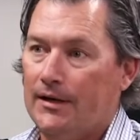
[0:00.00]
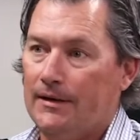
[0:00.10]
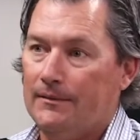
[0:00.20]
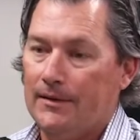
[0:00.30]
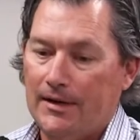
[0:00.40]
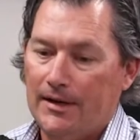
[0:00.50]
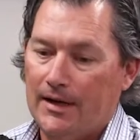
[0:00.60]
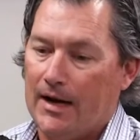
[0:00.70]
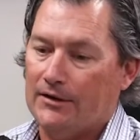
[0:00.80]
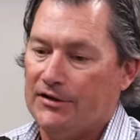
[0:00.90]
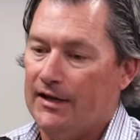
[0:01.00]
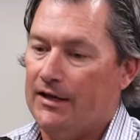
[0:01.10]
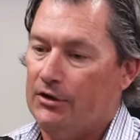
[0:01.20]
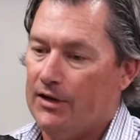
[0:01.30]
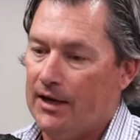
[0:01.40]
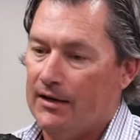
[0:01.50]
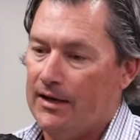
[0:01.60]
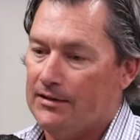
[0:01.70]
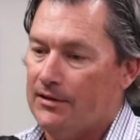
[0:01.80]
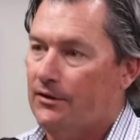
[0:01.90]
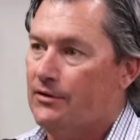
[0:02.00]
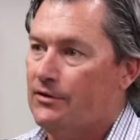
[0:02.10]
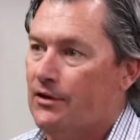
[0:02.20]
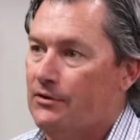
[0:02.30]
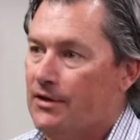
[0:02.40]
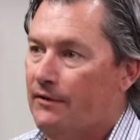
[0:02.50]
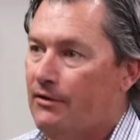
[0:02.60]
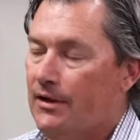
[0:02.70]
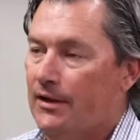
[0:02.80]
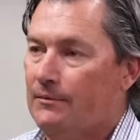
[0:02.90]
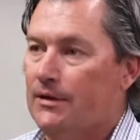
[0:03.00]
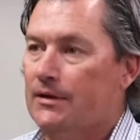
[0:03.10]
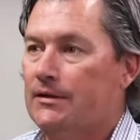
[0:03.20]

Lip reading: And I understand that you can't necessarily disclose everything, but